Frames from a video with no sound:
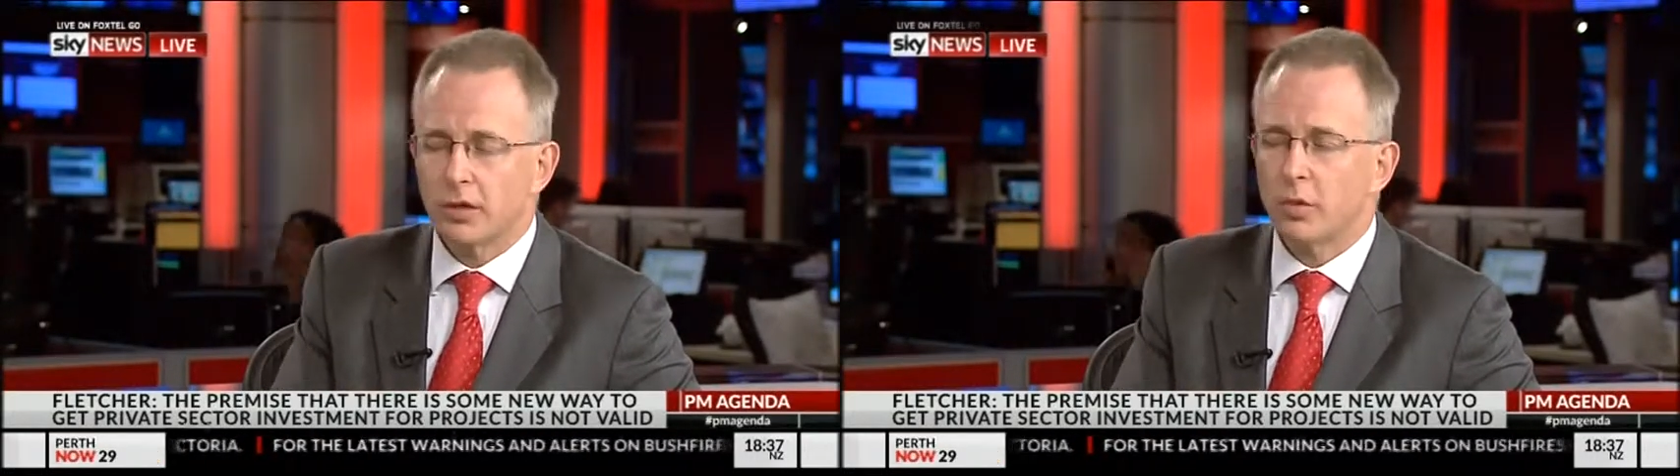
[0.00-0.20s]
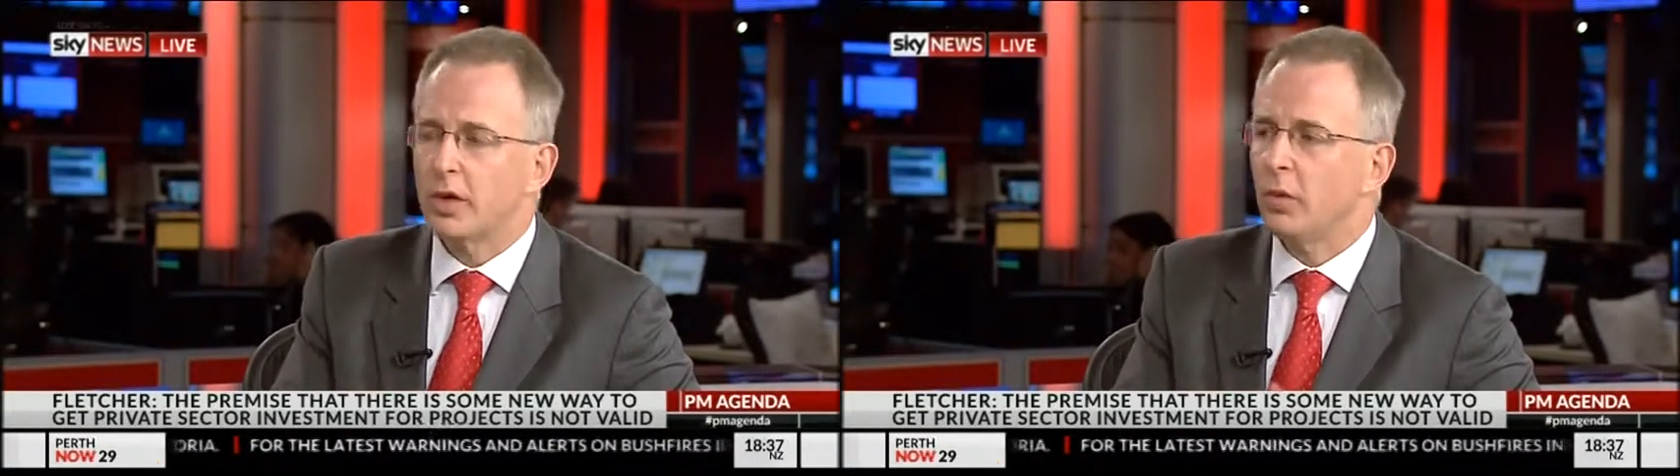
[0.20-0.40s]

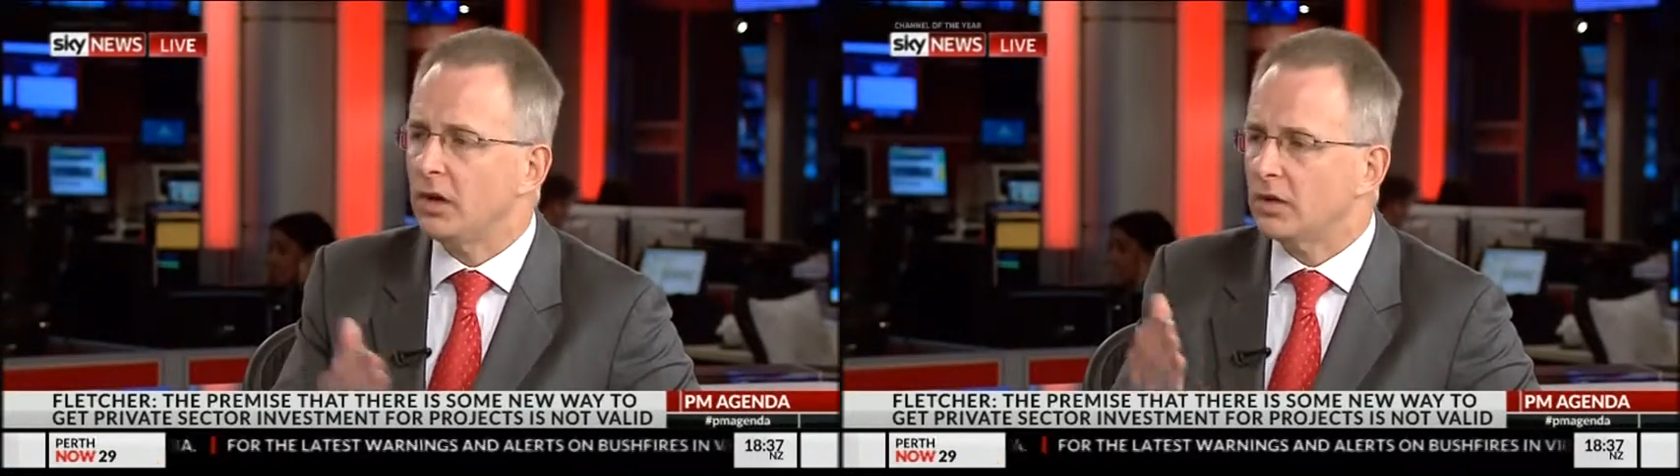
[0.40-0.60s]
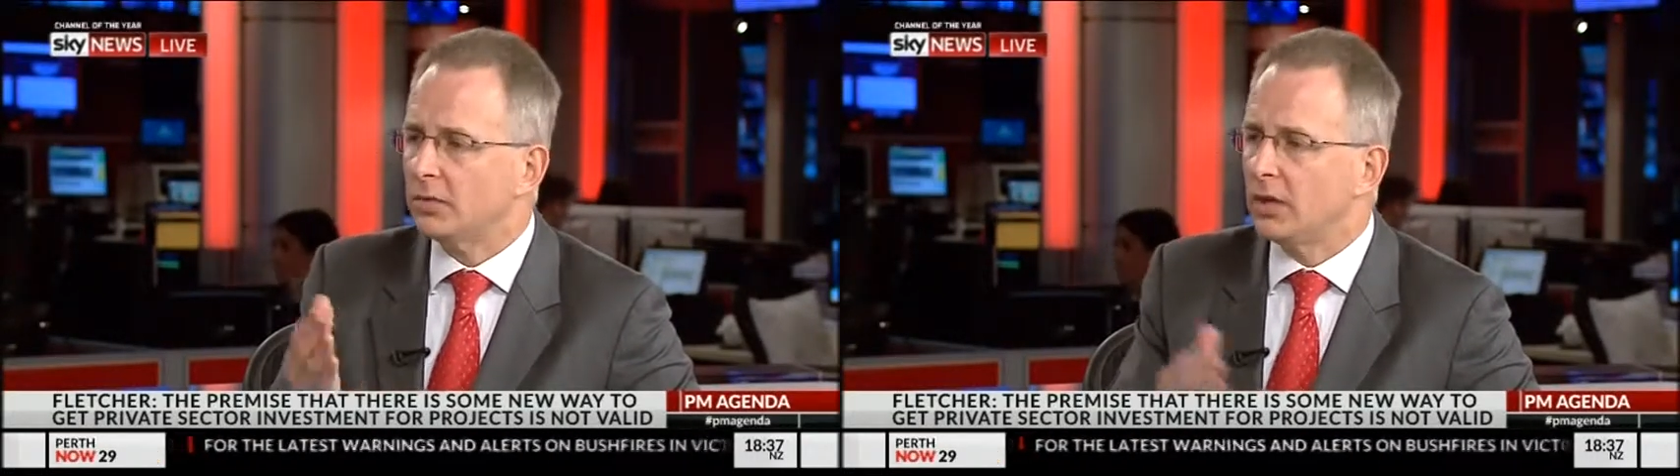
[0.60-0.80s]
Look, we
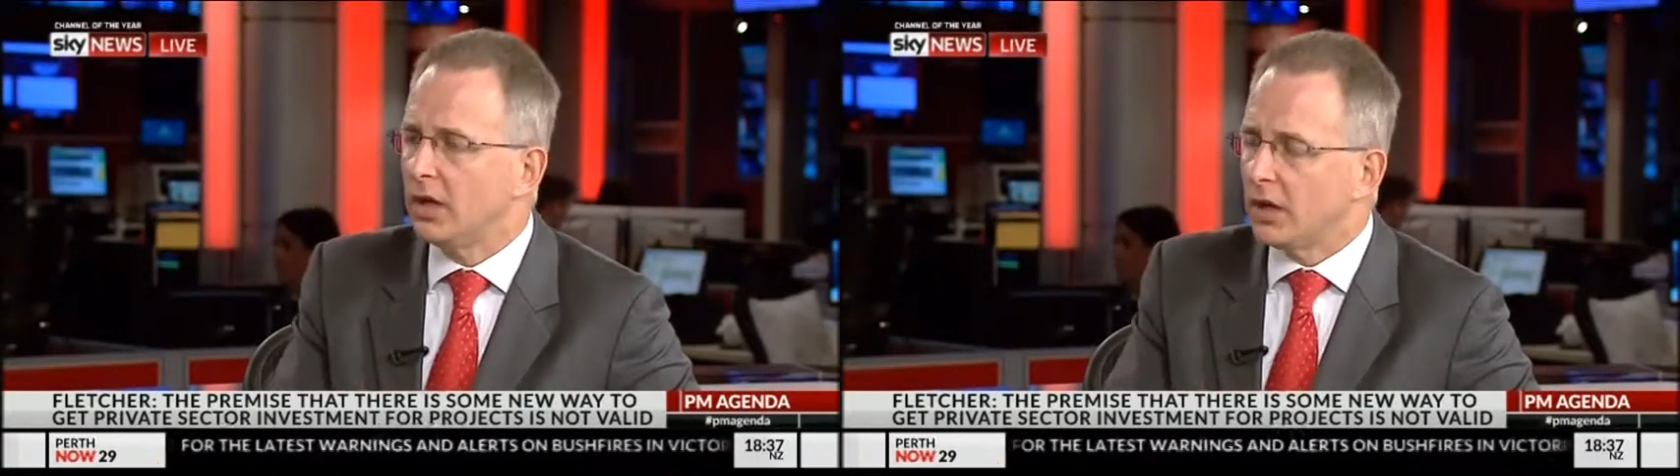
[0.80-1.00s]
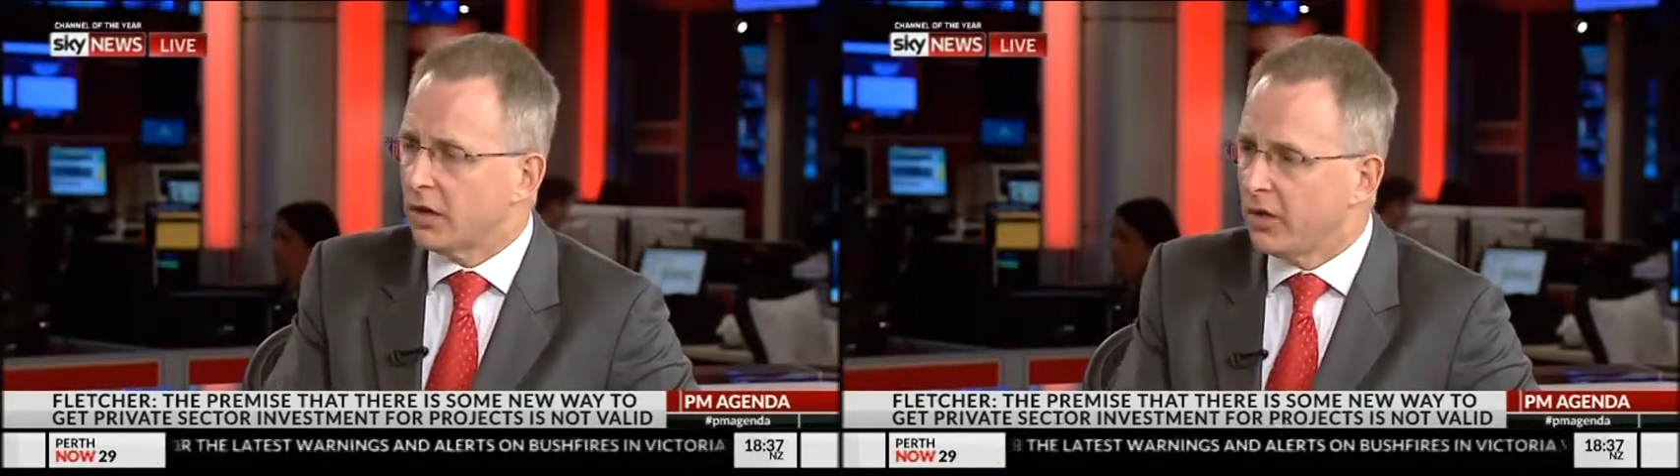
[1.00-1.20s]
welcome
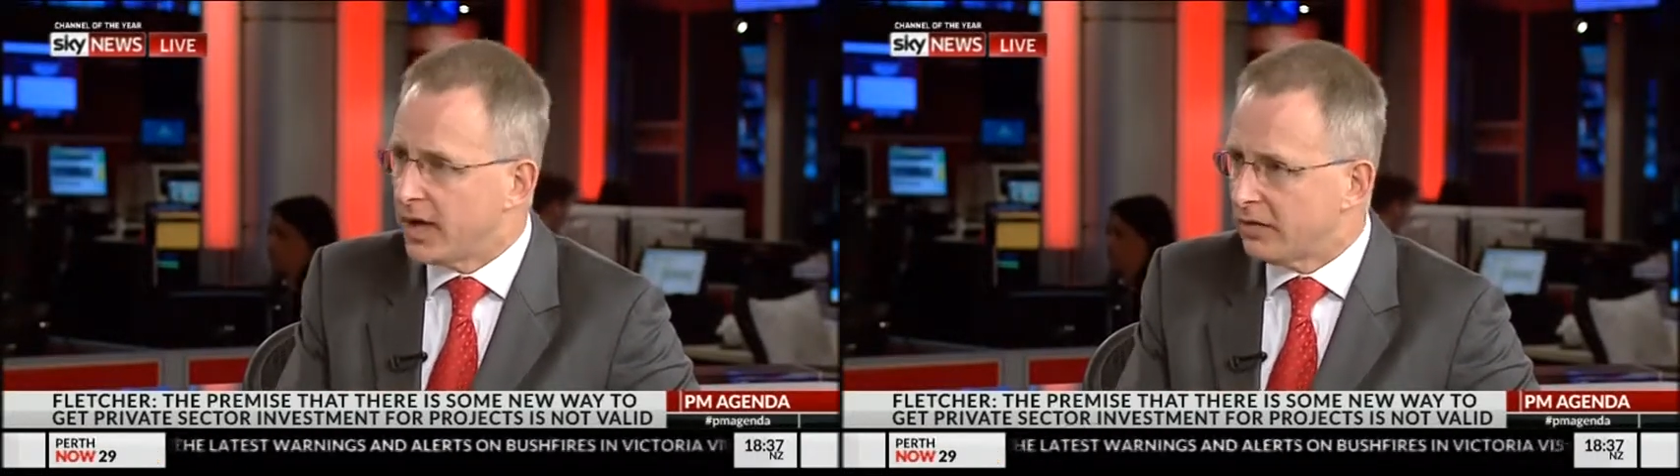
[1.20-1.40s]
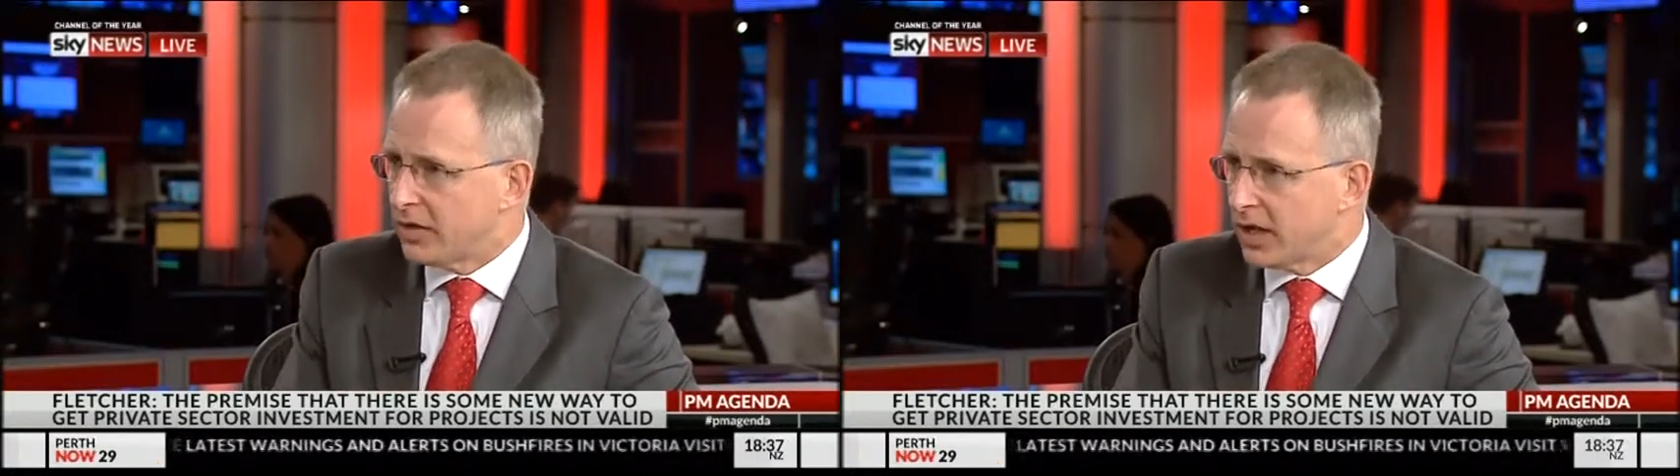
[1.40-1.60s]

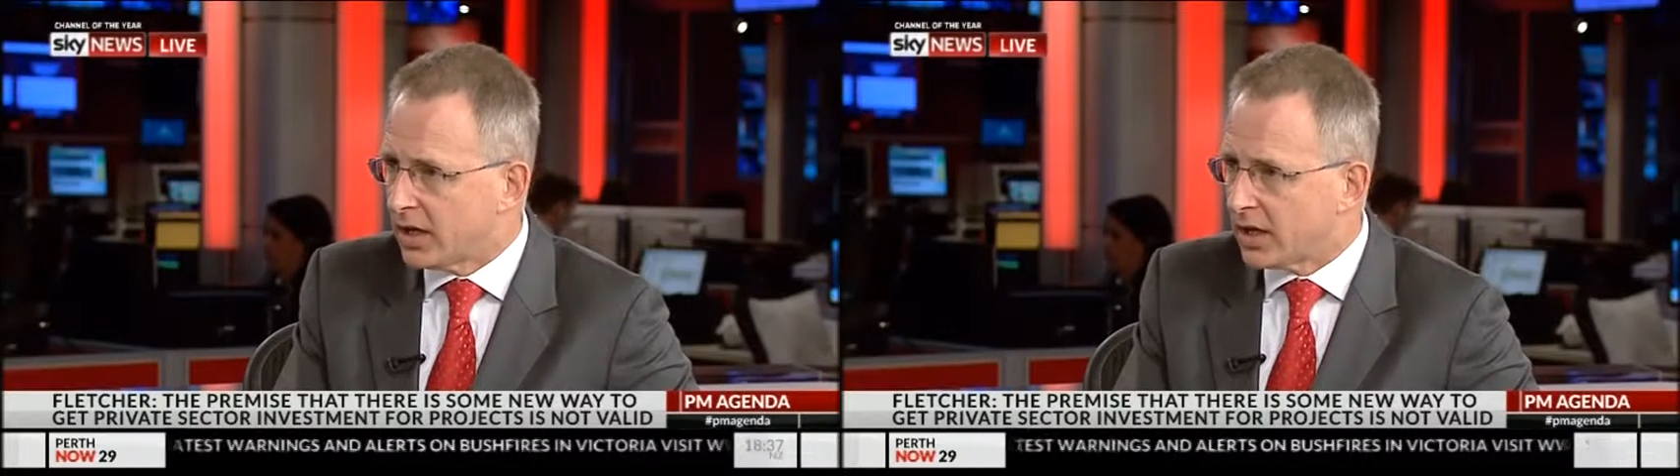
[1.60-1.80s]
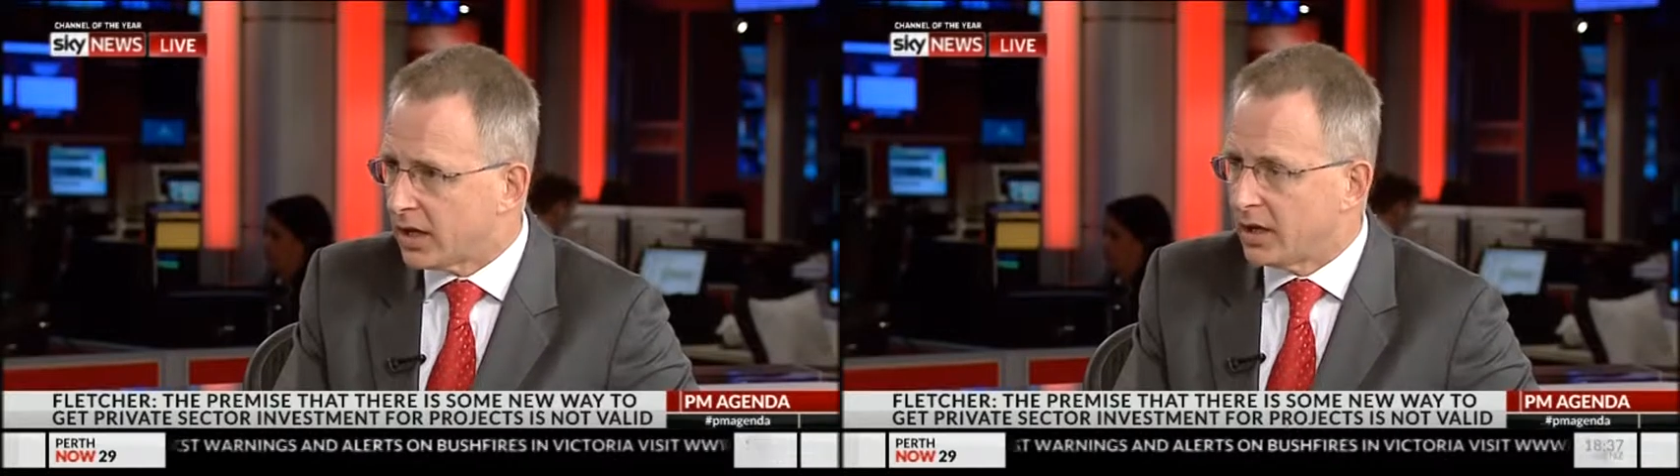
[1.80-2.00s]
creative
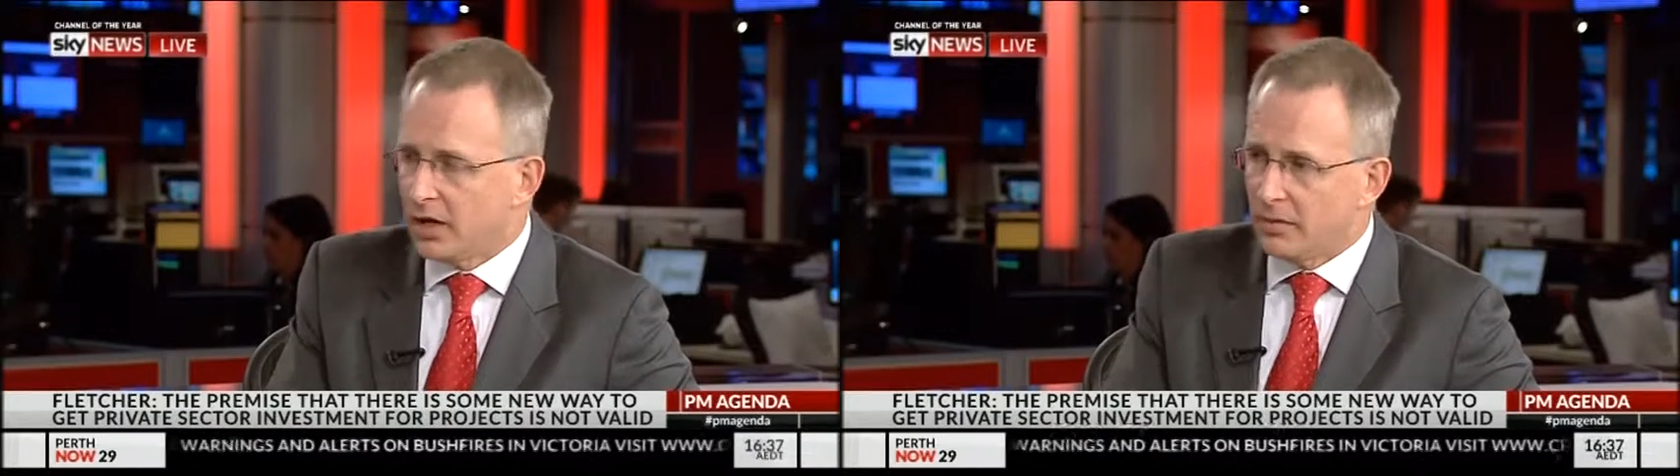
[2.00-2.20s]
thinking,